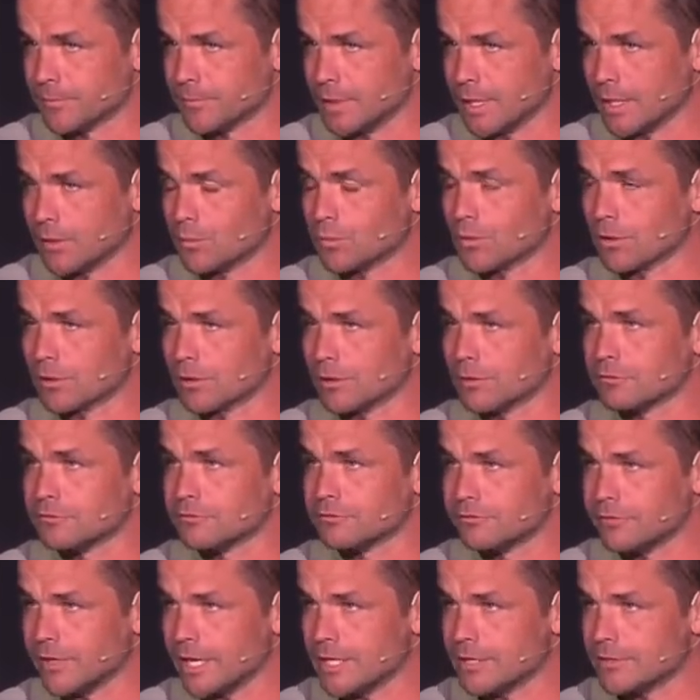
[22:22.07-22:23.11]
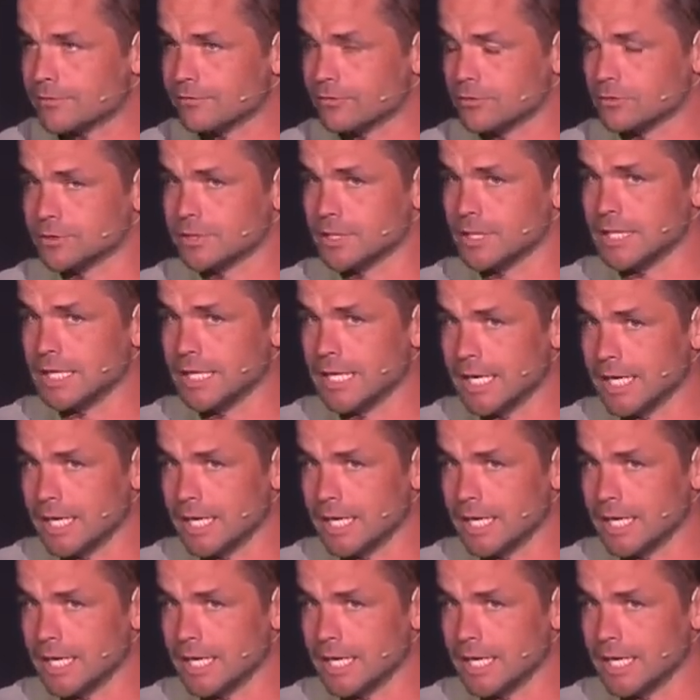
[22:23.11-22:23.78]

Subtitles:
they were faithful to the